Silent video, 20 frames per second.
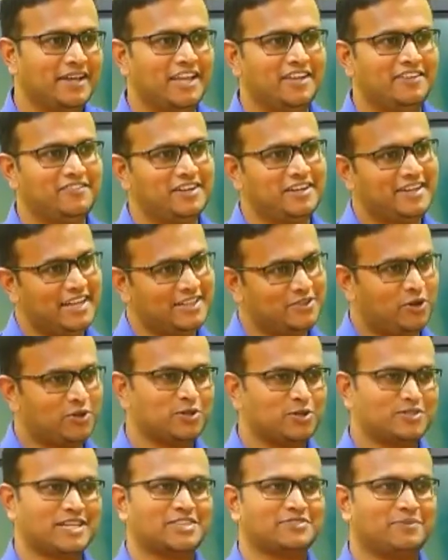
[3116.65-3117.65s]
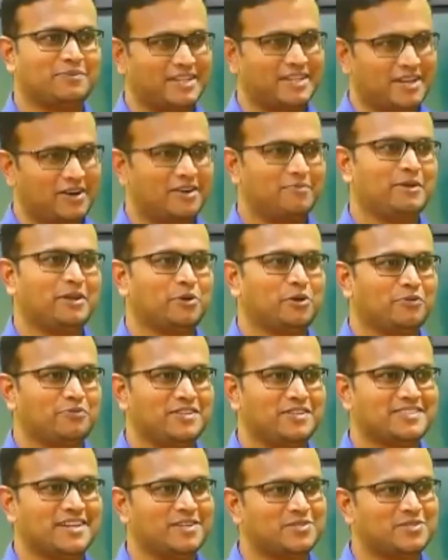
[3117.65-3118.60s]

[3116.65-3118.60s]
He will take the auto charge from the government office